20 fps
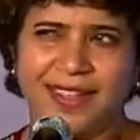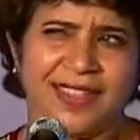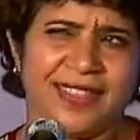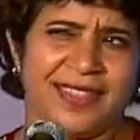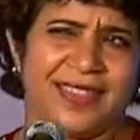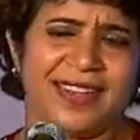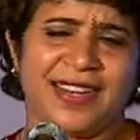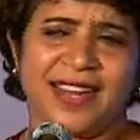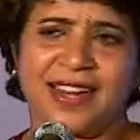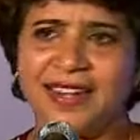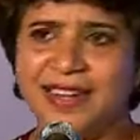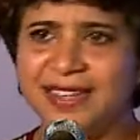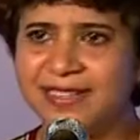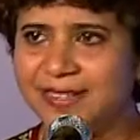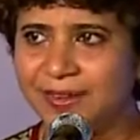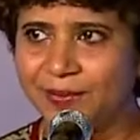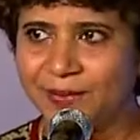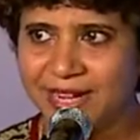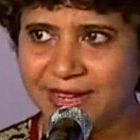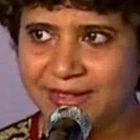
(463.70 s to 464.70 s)
The techniques
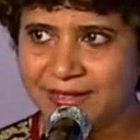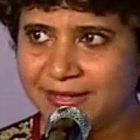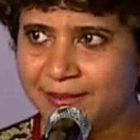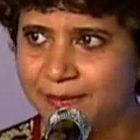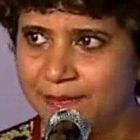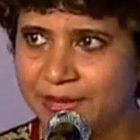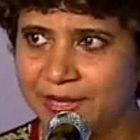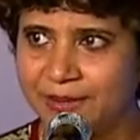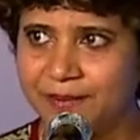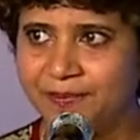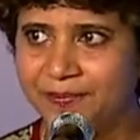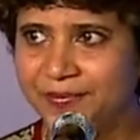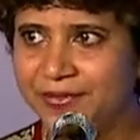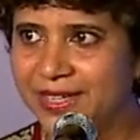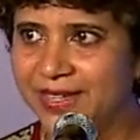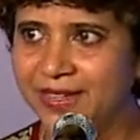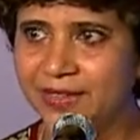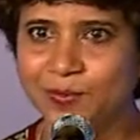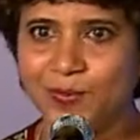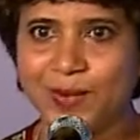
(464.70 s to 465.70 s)
are very simple.
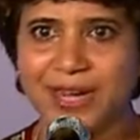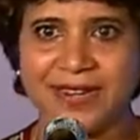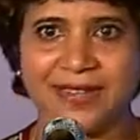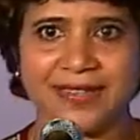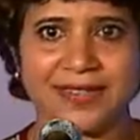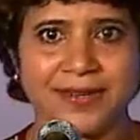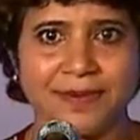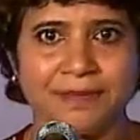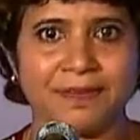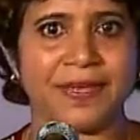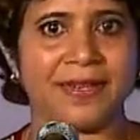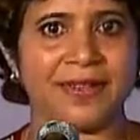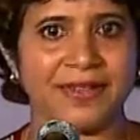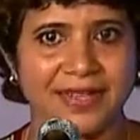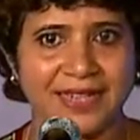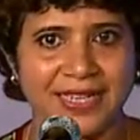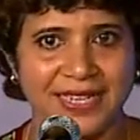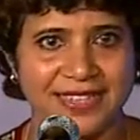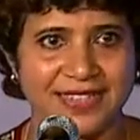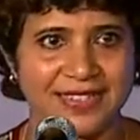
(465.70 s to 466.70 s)
It's very simple,
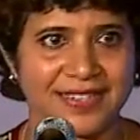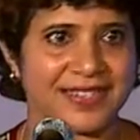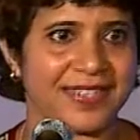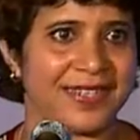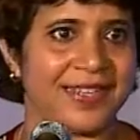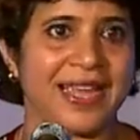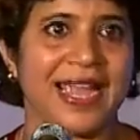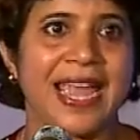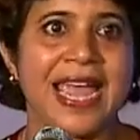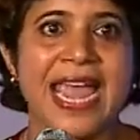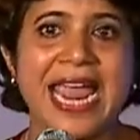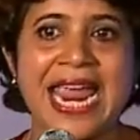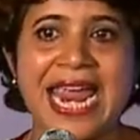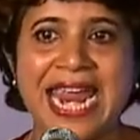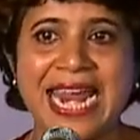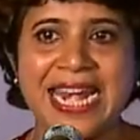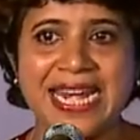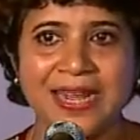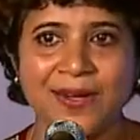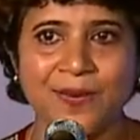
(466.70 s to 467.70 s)
easy.
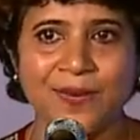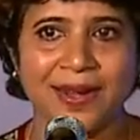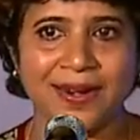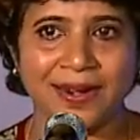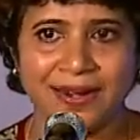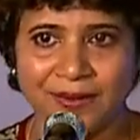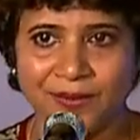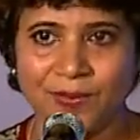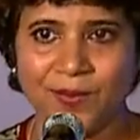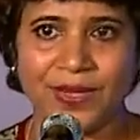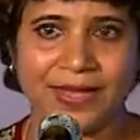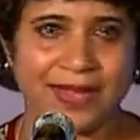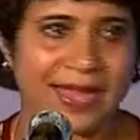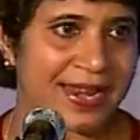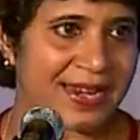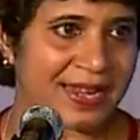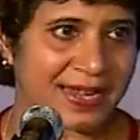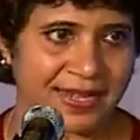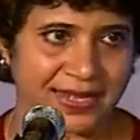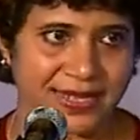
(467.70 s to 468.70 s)
Anyone with
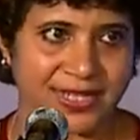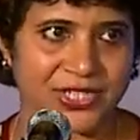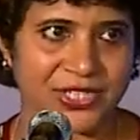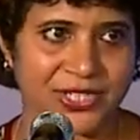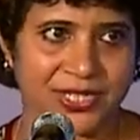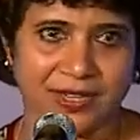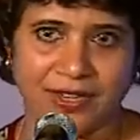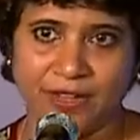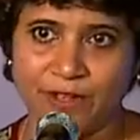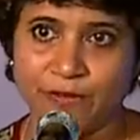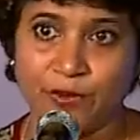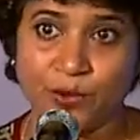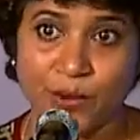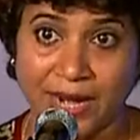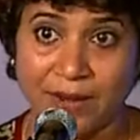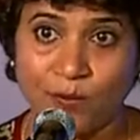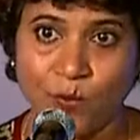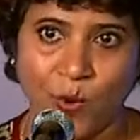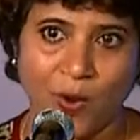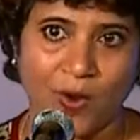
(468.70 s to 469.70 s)
any condition, if you
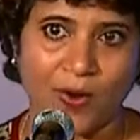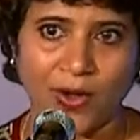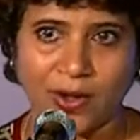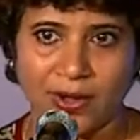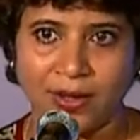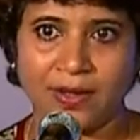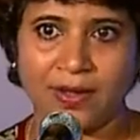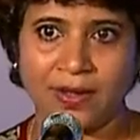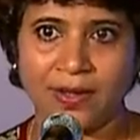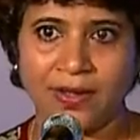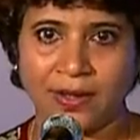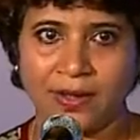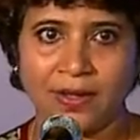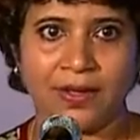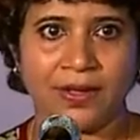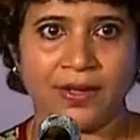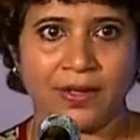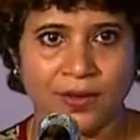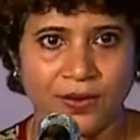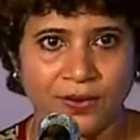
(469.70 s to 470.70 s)
can walk,
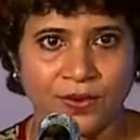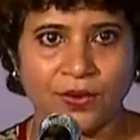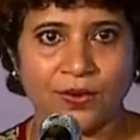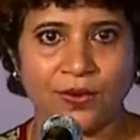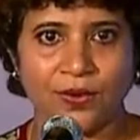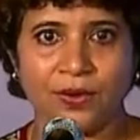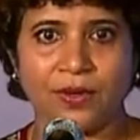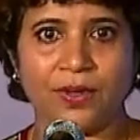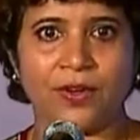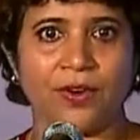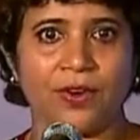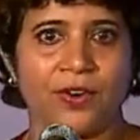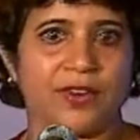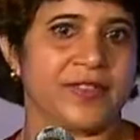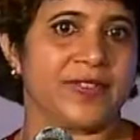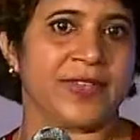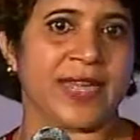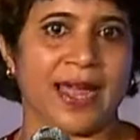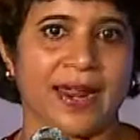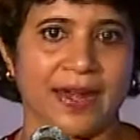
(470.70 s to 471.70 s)
or
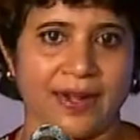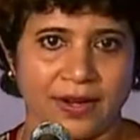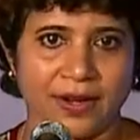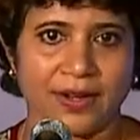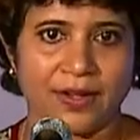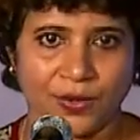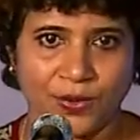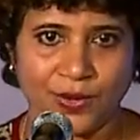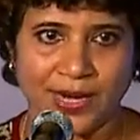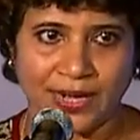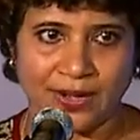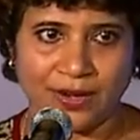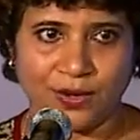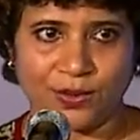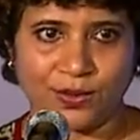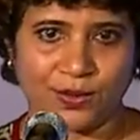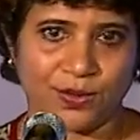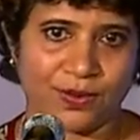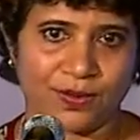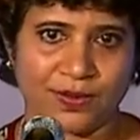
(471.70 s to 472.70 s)
stand, you can
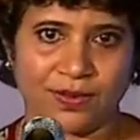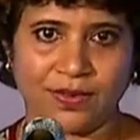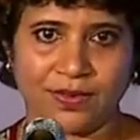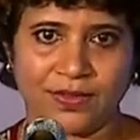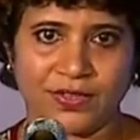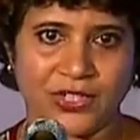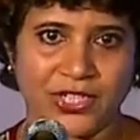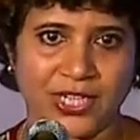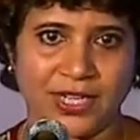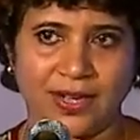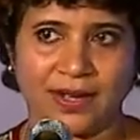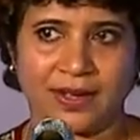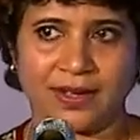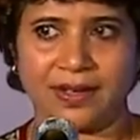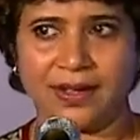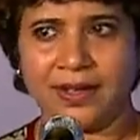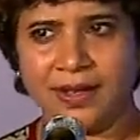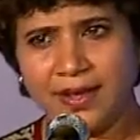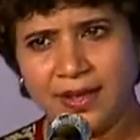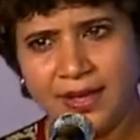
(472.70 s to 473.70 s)
do Qigong.
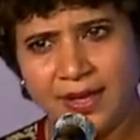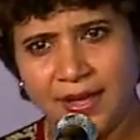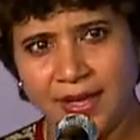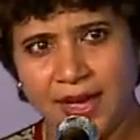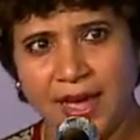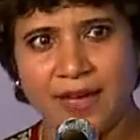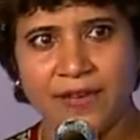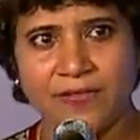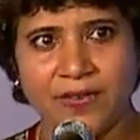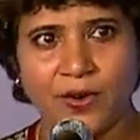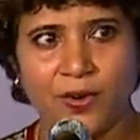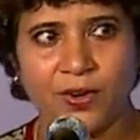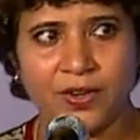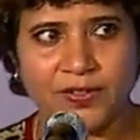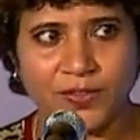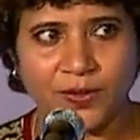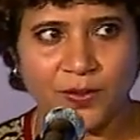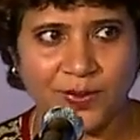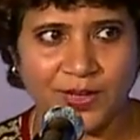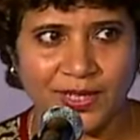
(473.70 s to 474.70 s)
I've
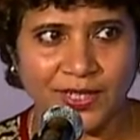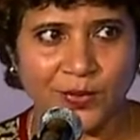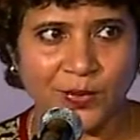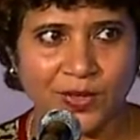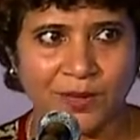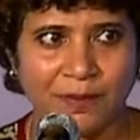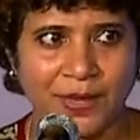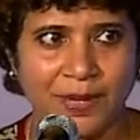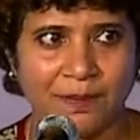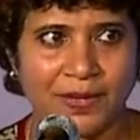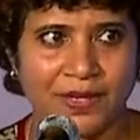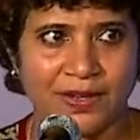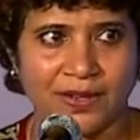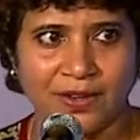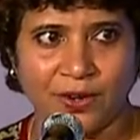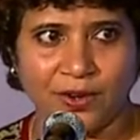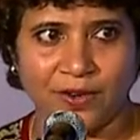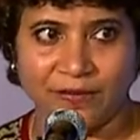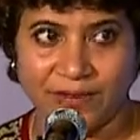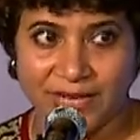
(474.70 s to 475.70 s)
also worked with people
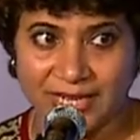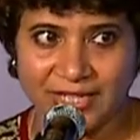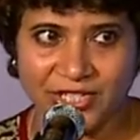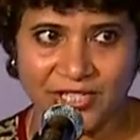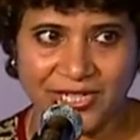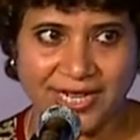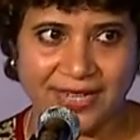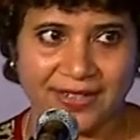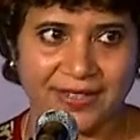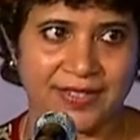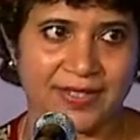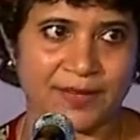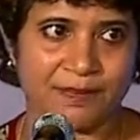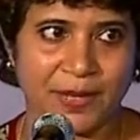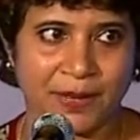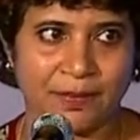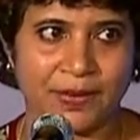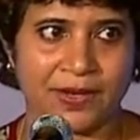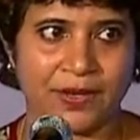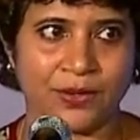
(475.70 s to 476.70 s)
on wheelchairs,
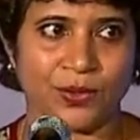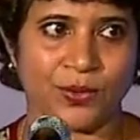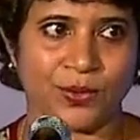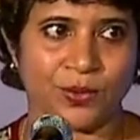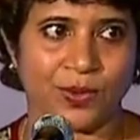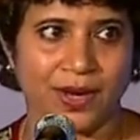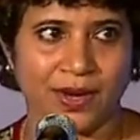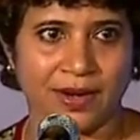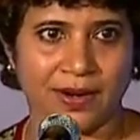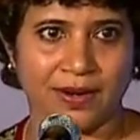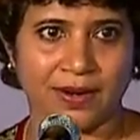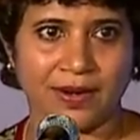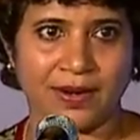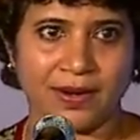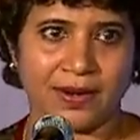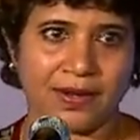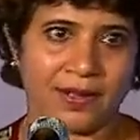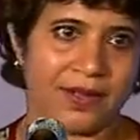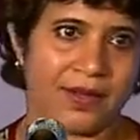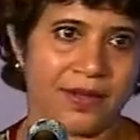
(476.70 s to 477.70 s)
people who are
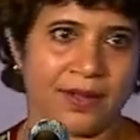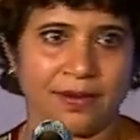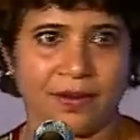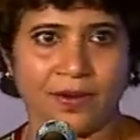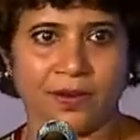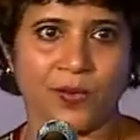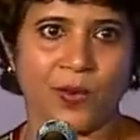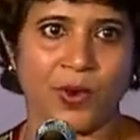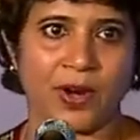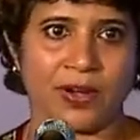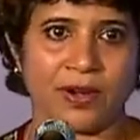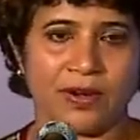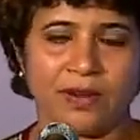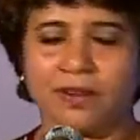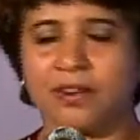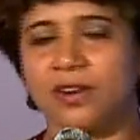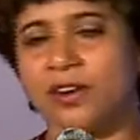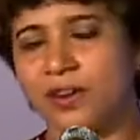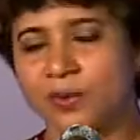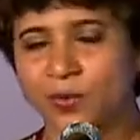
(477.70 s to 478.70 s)

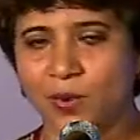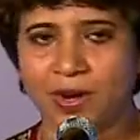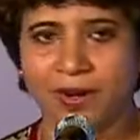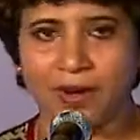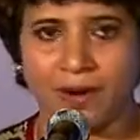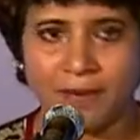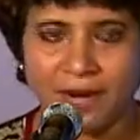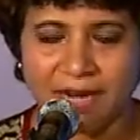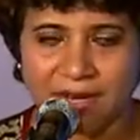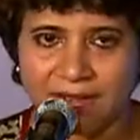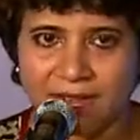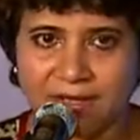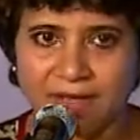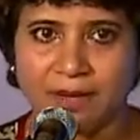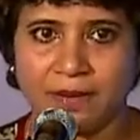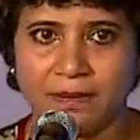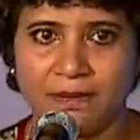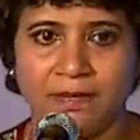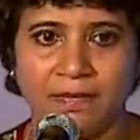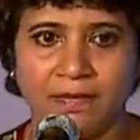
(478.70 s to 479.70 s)
not quadriplegics,